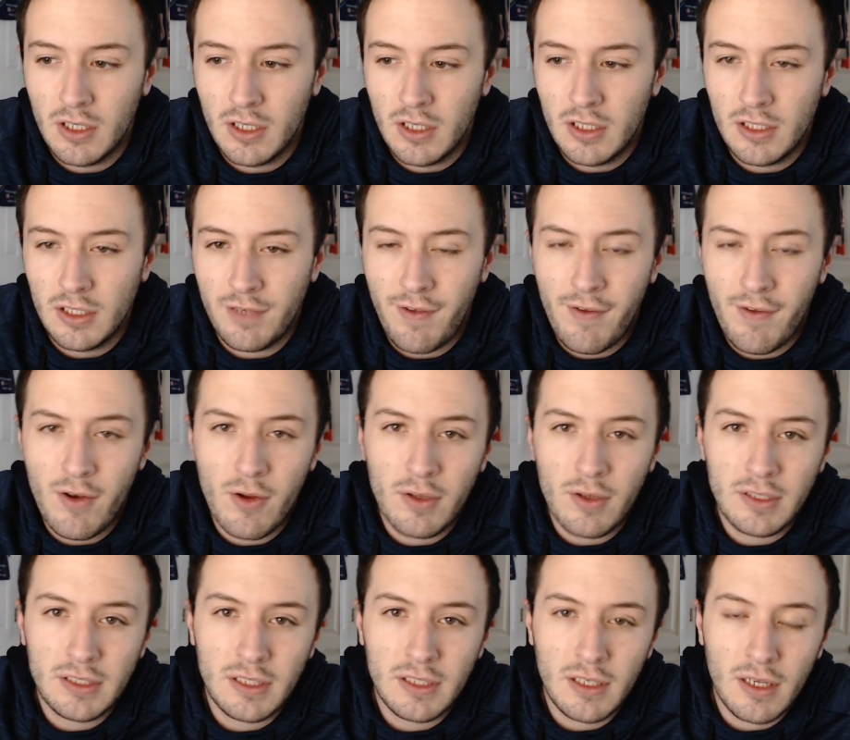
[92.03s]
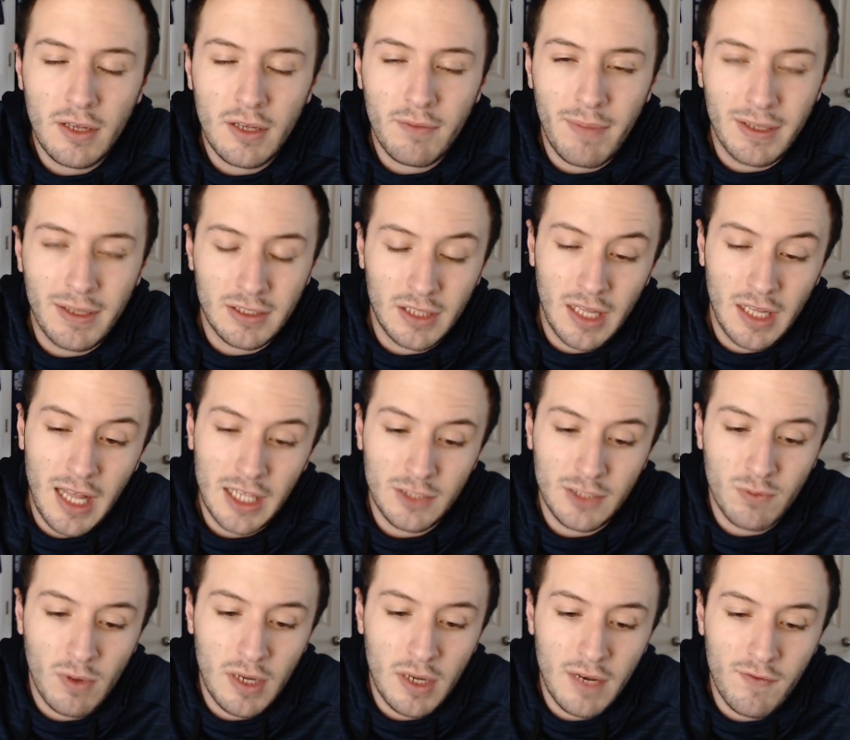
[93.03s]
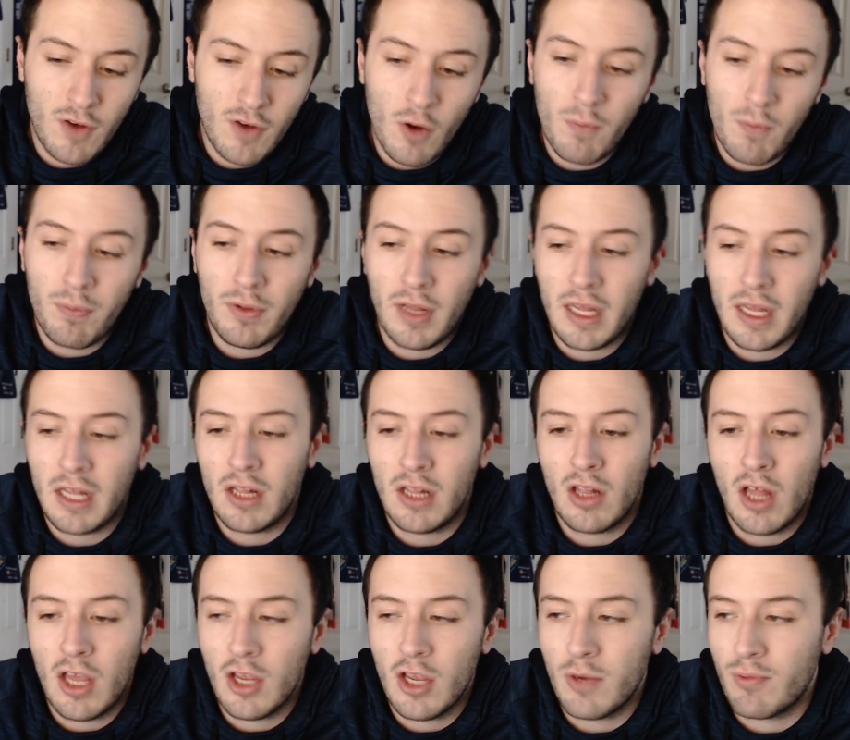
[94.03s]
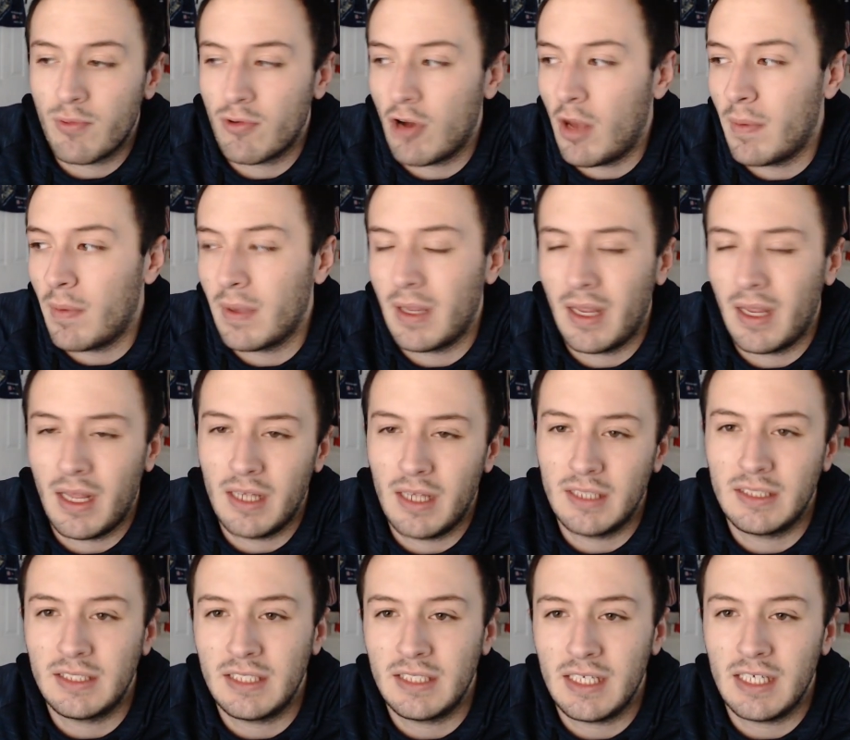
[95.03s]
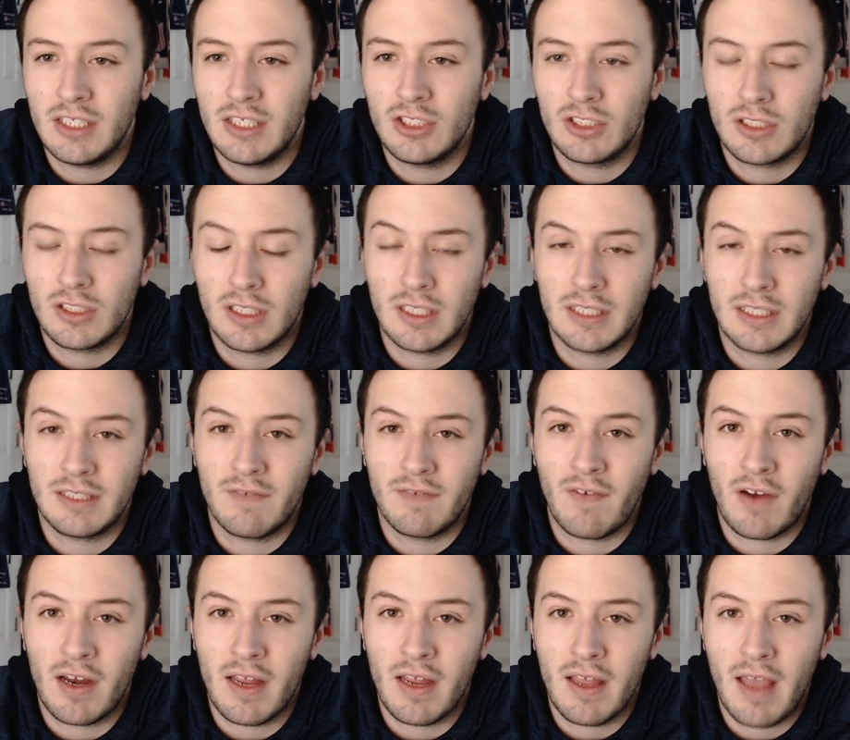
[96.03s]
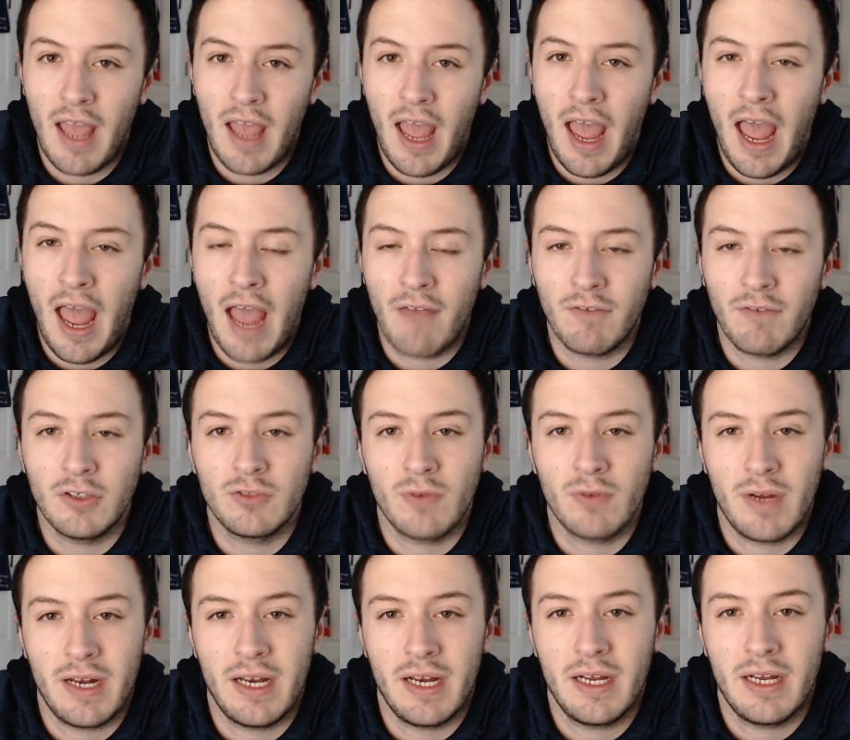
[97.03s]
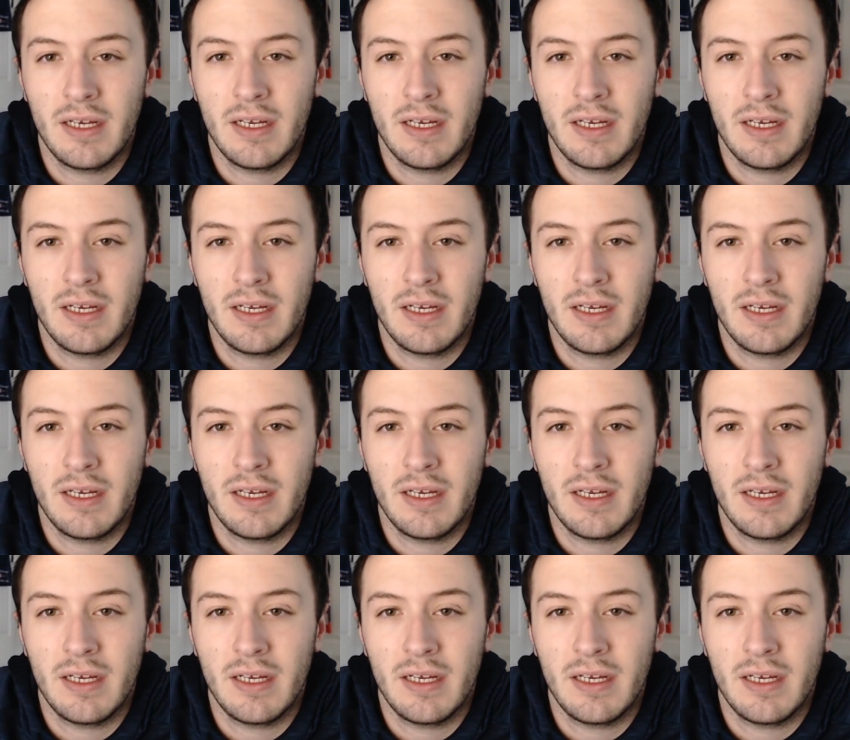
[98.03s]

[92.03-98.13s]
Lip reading: If you have noticed, based on the last one, if you don't play a lot, you're probably going to get a C just because it's a very average rating.